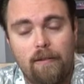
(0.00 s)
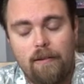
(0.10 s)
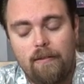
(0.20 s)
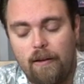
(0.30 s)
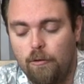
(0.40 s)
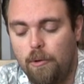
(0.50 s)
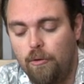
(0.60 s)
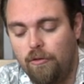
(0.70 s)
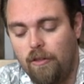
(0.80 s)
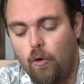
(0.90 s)
These things will be
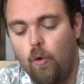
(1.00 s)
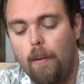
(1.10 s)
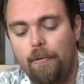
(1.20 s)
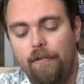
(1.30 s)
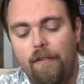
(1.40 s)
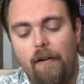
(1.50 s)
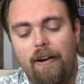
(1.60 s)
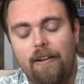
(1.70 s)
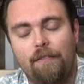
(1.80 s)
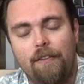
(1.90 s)
used in the cooperative
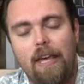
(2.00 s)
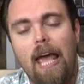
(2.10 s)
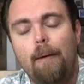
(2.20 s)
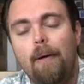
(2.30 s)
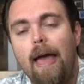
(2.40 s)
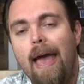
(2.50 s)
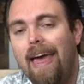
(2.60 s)
variant of the game.